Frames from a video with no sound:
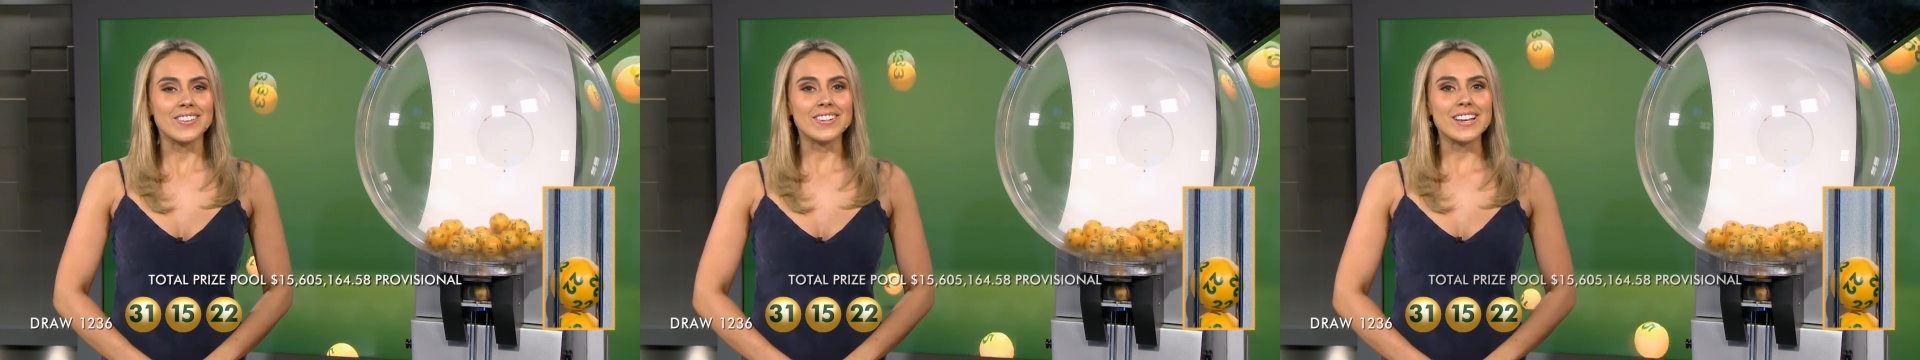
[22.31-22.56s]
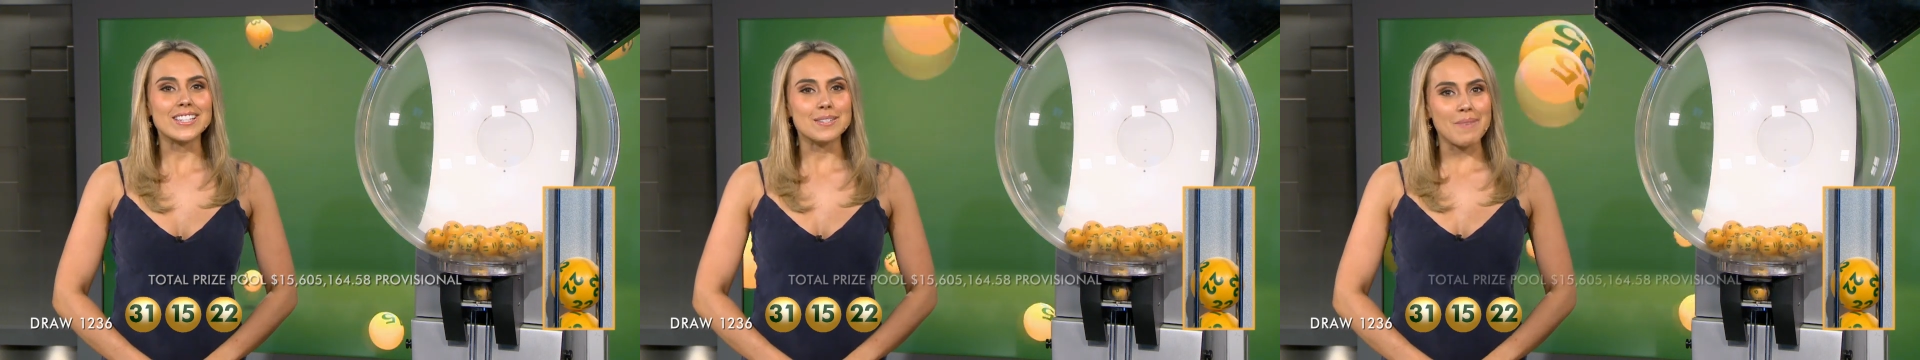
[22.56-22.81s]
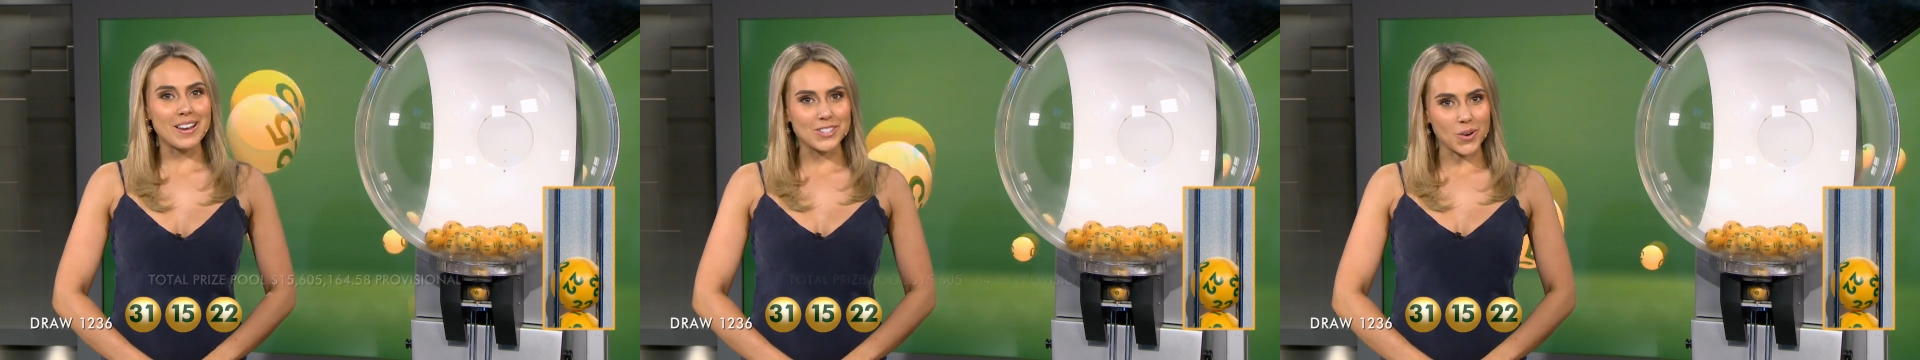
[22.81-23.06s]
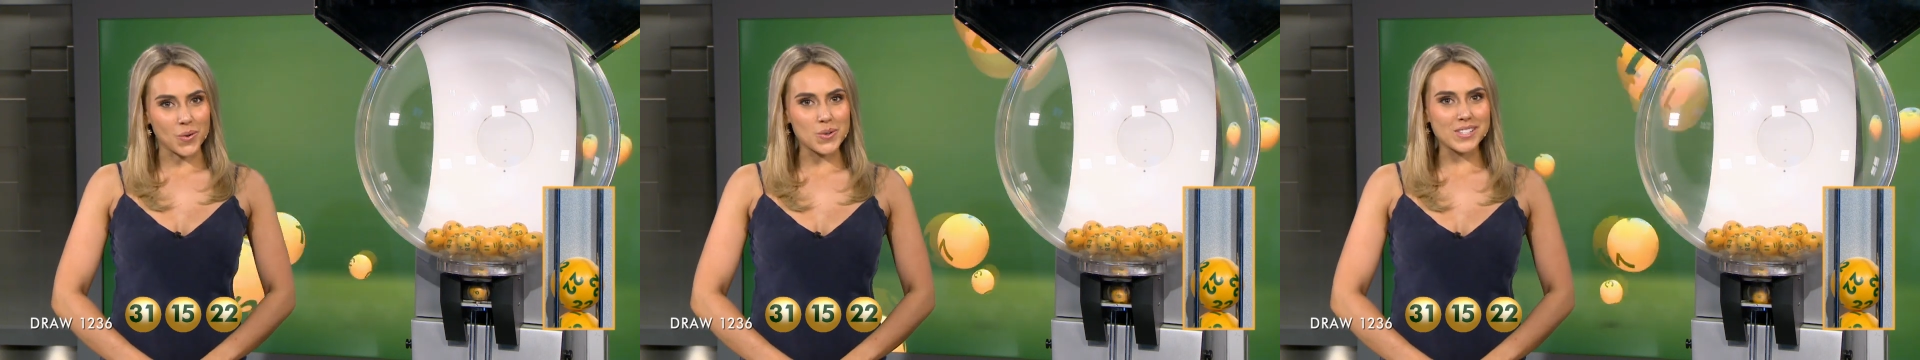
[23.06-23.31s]
you'll need to
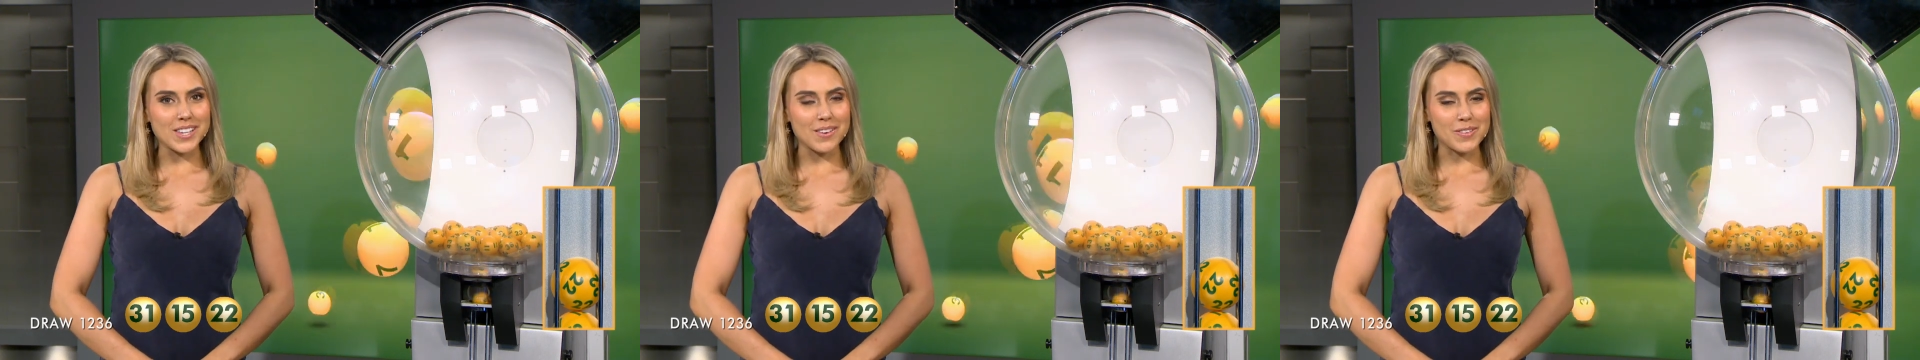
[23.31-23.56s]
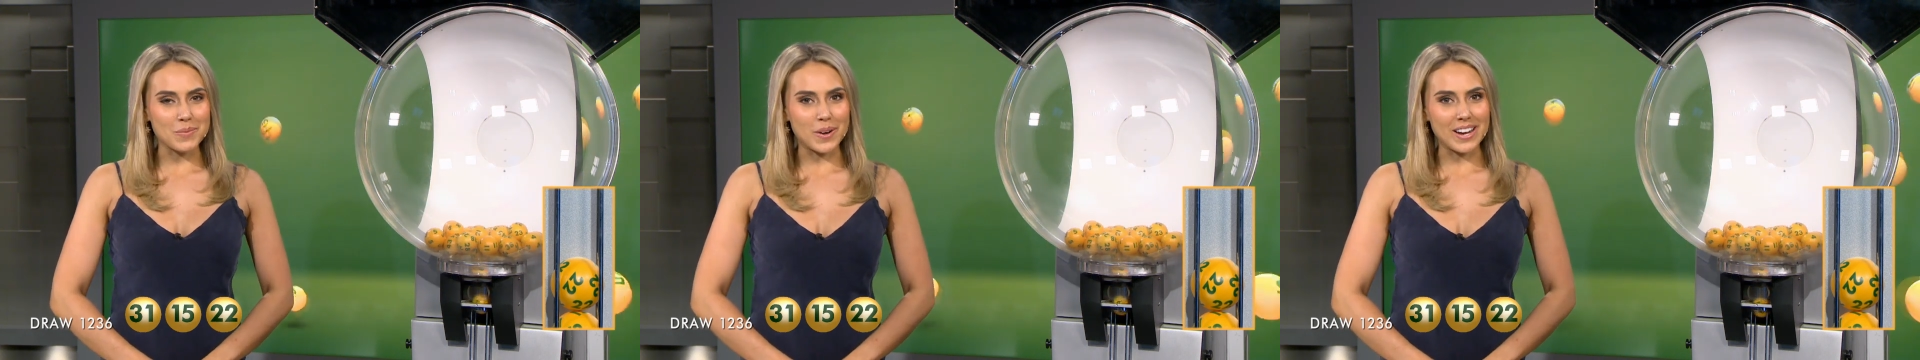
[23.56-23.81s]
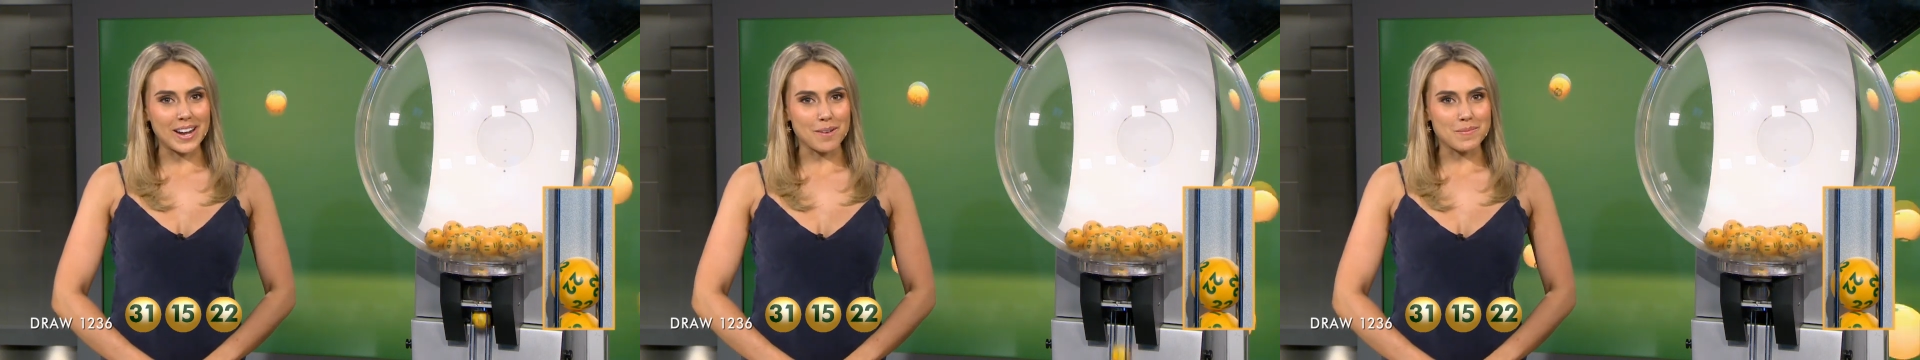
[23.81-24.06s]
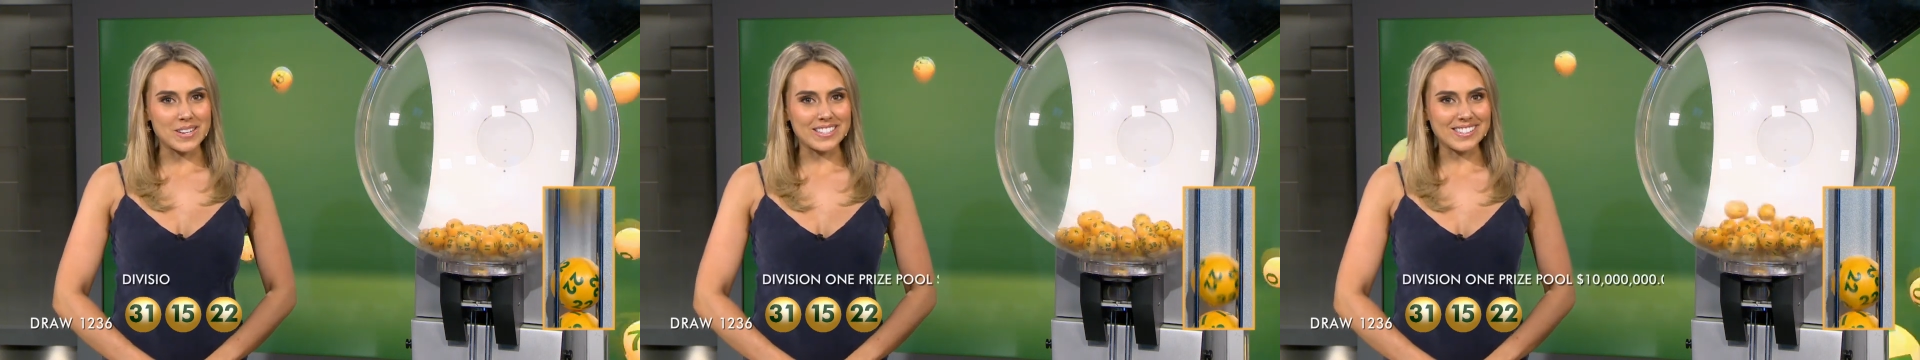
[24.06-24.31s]
match all seven winning
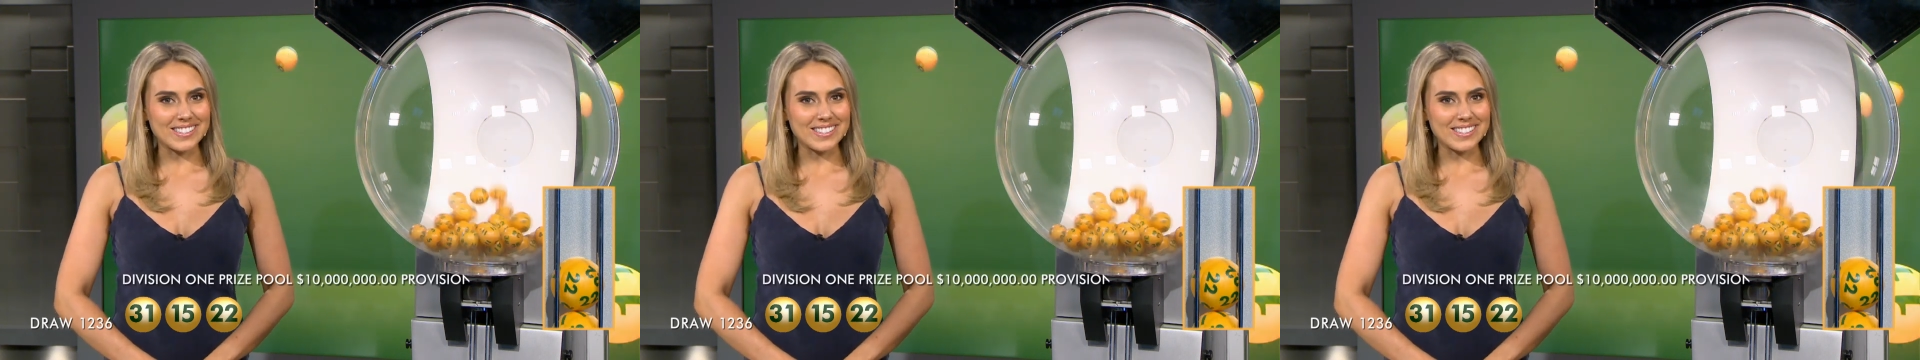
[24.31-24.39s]
numbers.